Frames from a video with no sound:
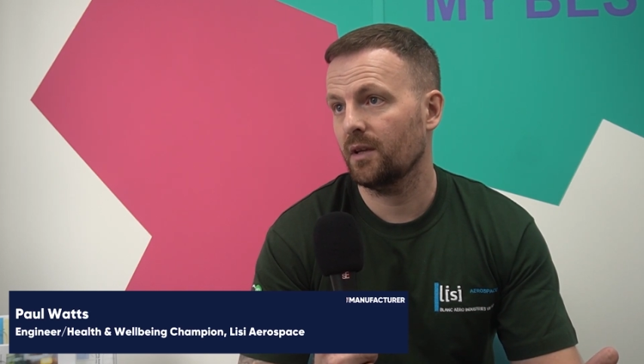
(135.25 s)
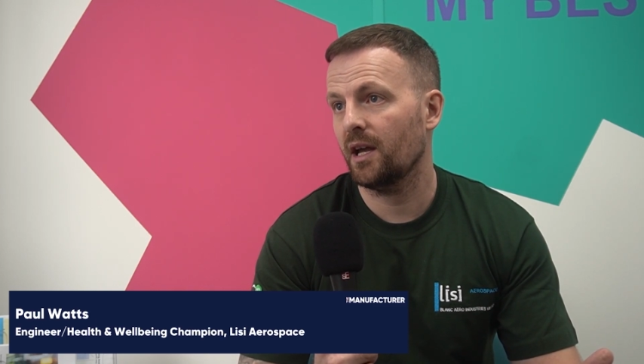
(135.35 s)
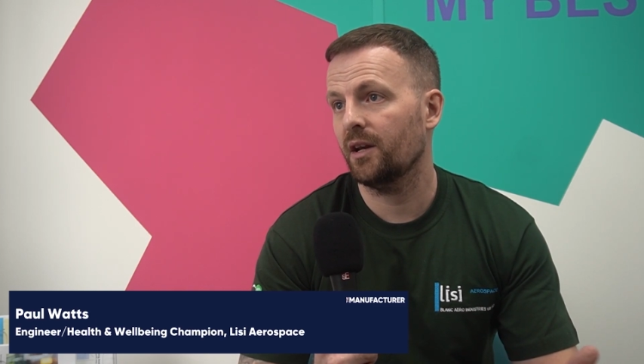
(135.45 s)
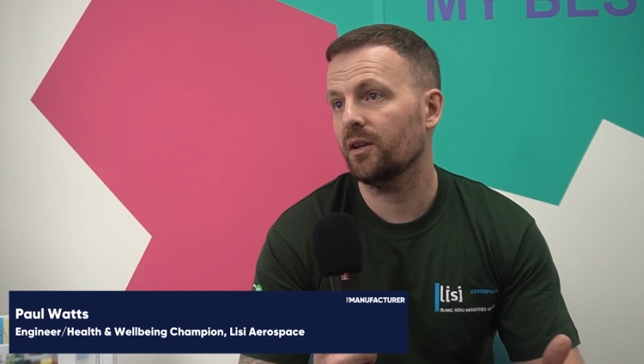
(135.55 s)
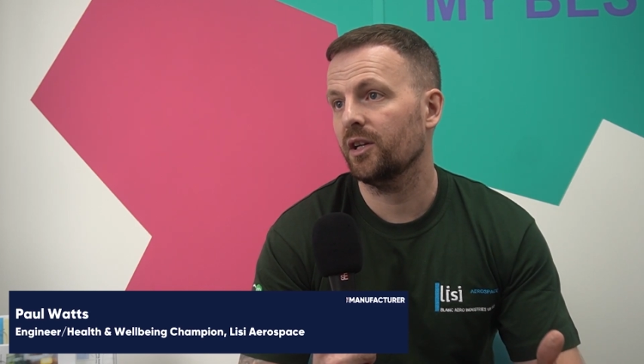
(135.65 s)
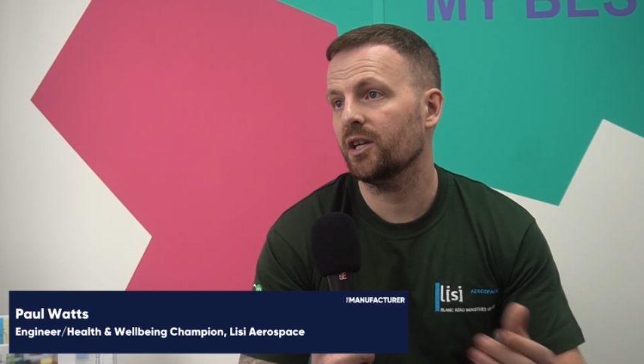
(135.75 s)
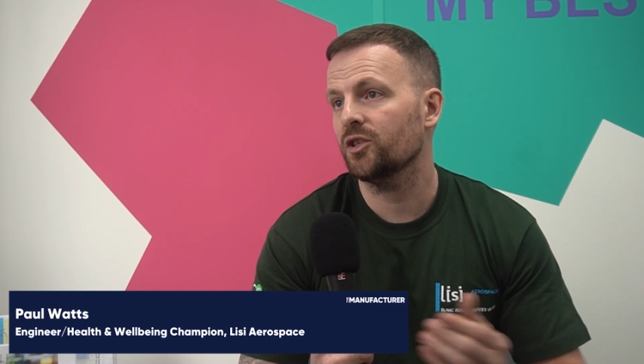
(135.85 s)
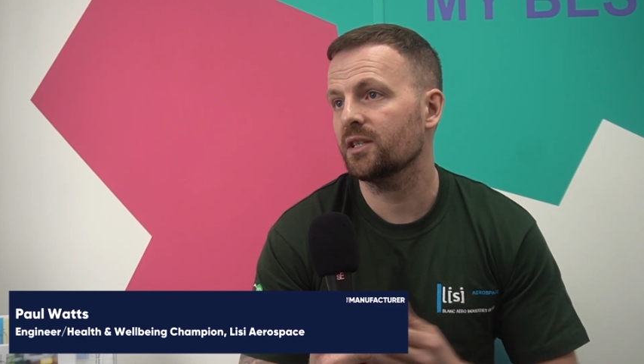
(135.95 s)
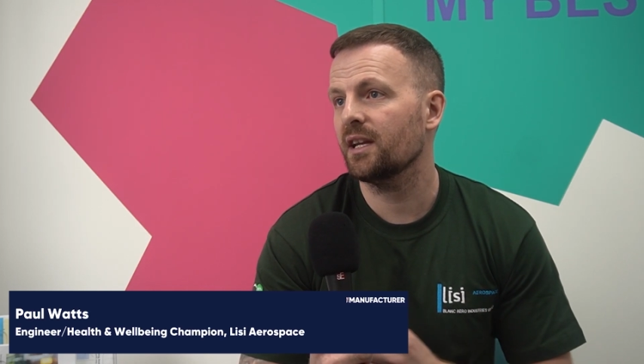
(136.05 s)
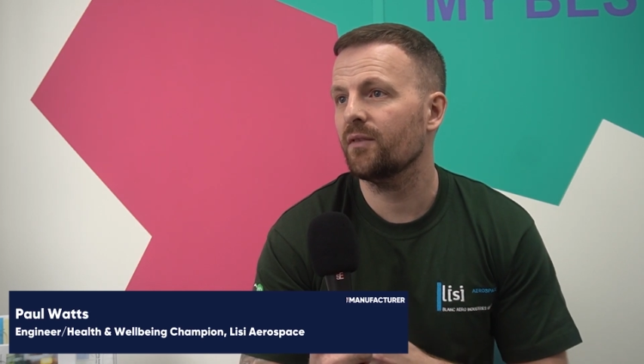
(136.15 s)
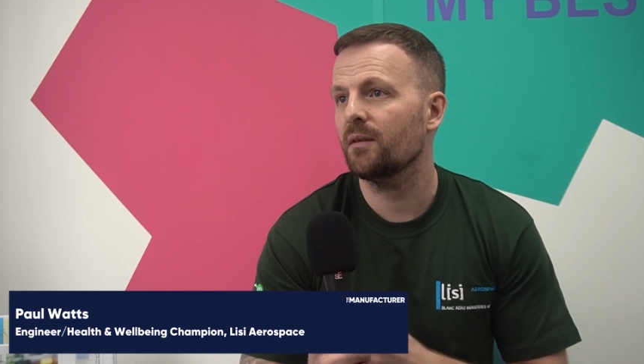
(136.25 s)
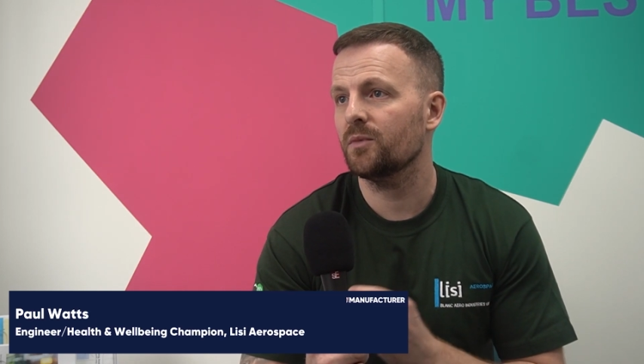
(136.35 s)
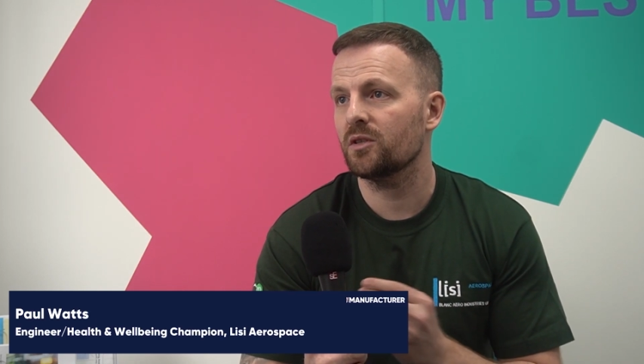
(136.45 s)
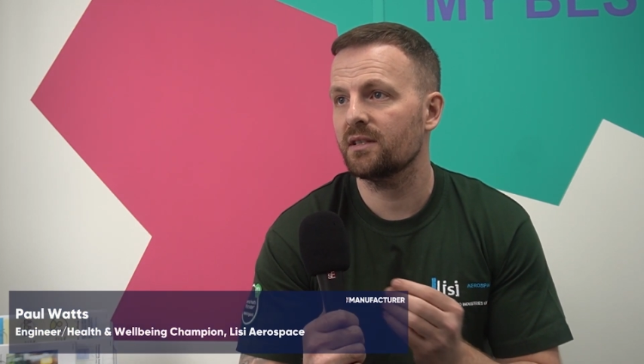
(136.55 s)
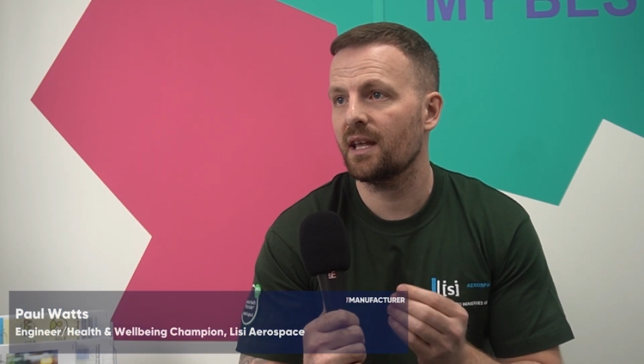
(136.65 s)
and you can just give
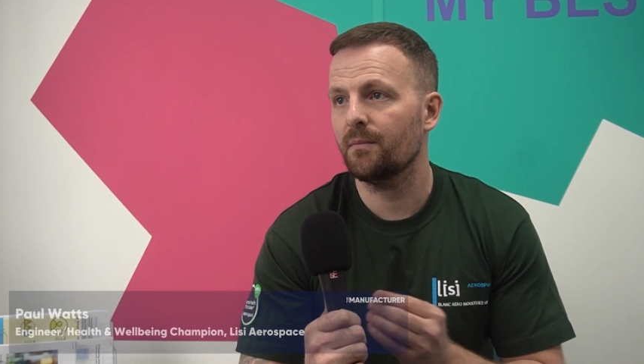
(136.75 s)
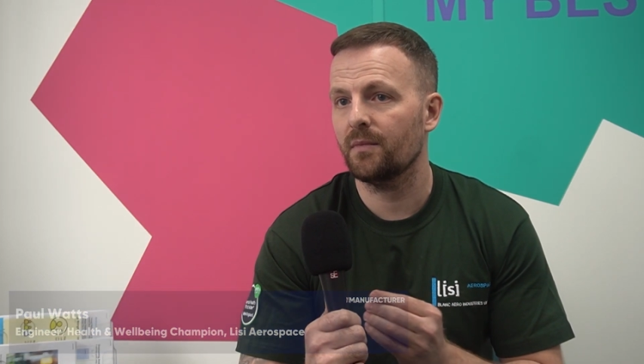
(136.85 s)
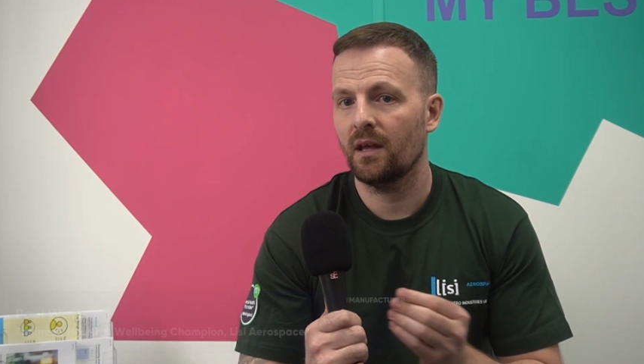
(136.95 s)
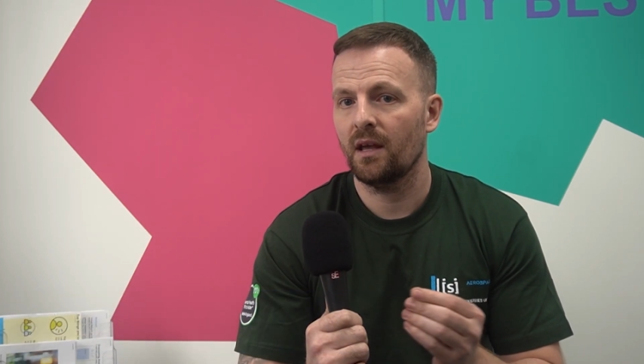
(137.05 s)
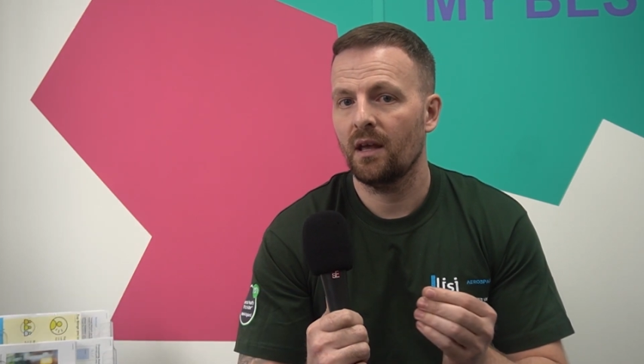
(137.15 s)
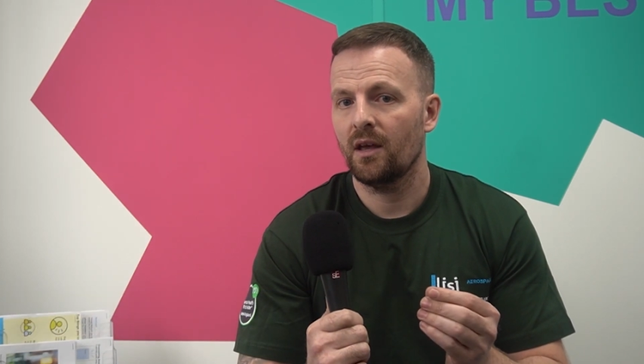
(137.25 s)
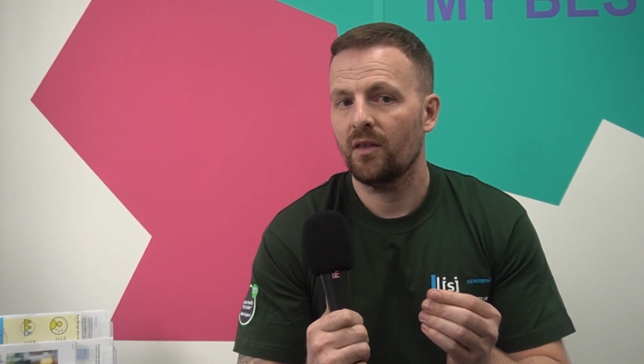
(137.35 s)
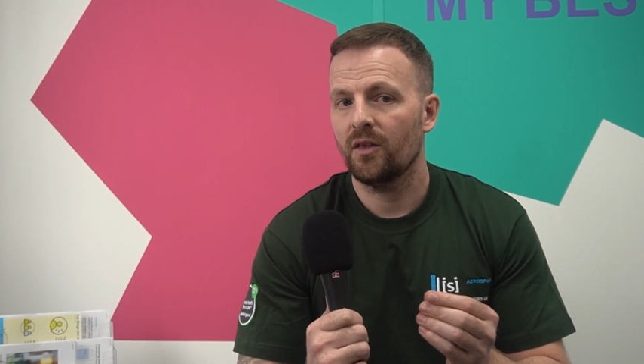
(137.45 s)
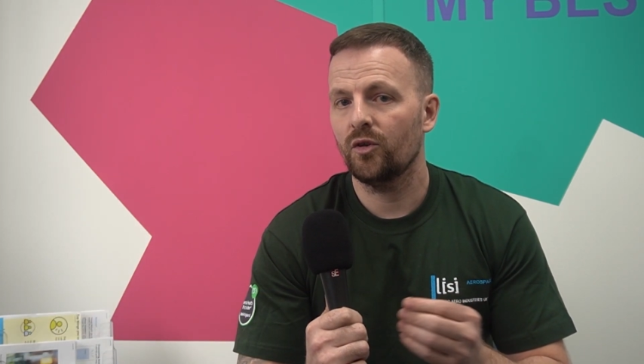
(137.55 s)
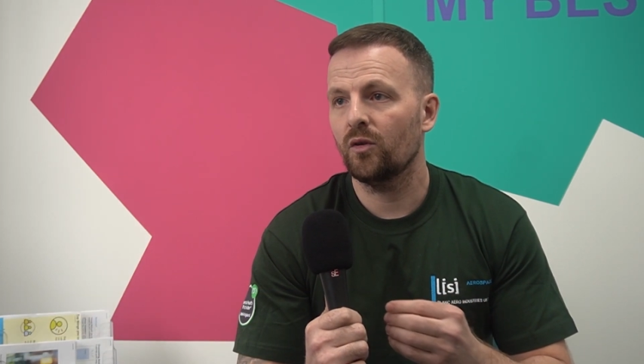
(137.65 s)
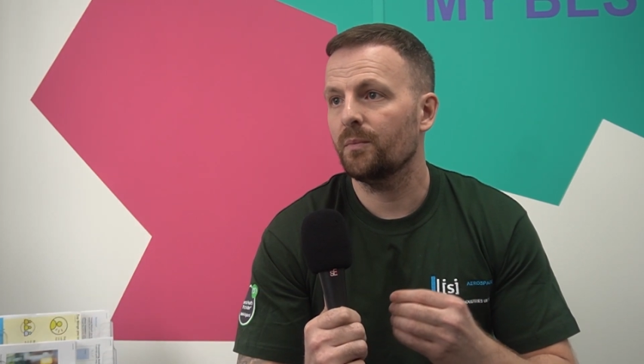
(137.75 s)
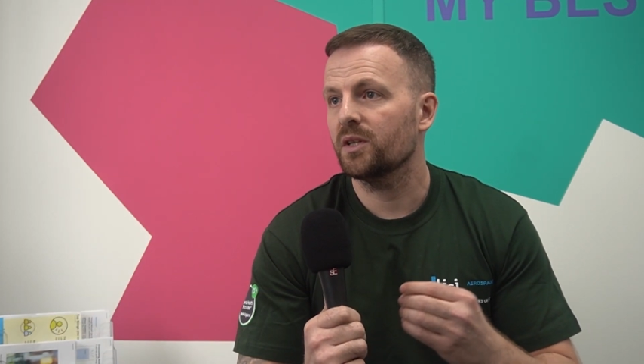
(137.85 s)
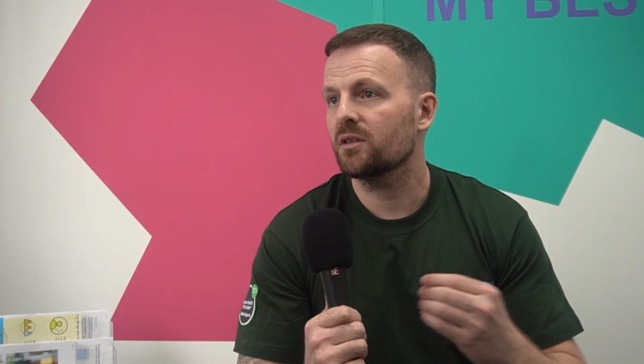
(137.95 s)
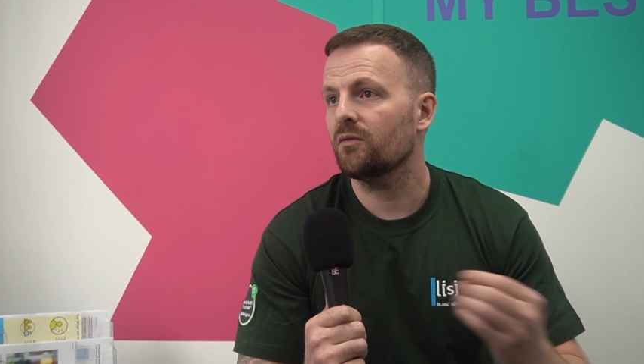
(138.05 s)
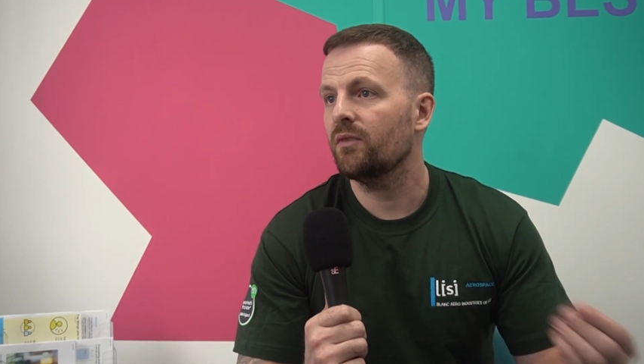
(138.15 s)
them the
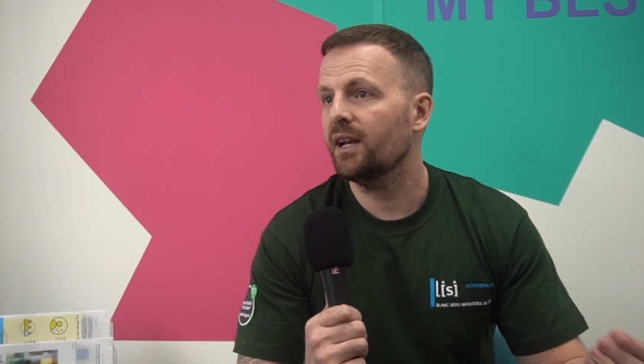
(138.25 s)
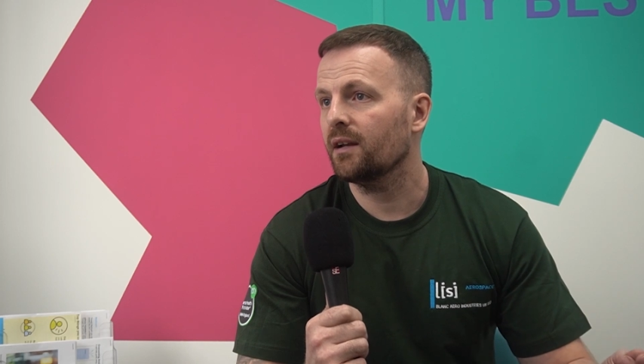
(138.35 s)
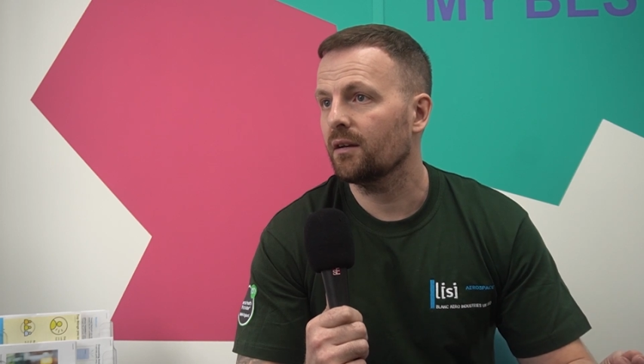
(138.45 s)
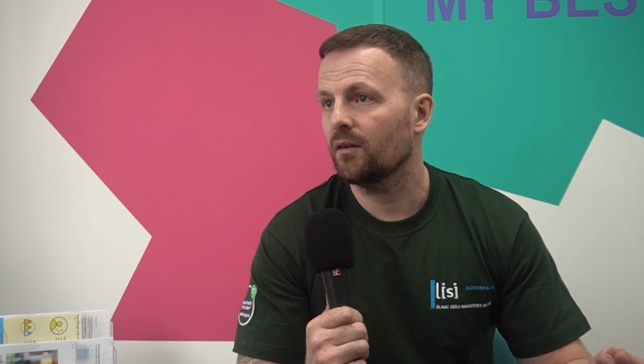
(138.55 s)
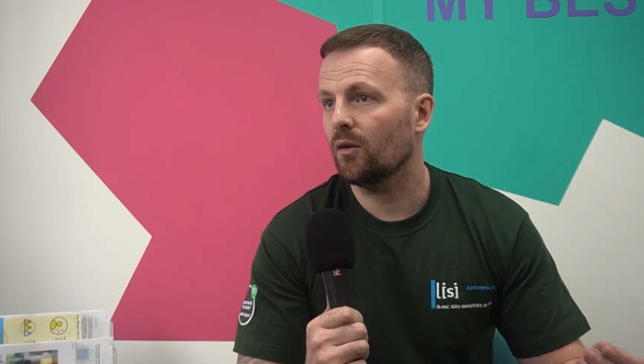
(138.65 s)
numbers to ring,